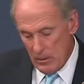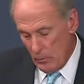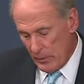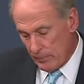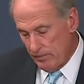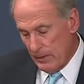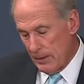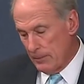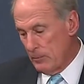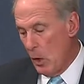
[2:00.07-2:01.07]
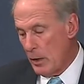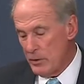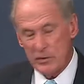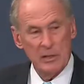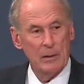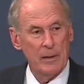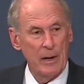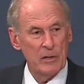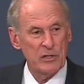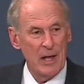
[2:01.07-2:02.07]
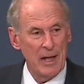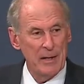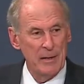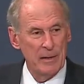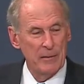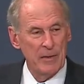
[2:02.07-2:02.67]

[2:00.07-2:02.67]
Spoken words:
with a caucus here on our side of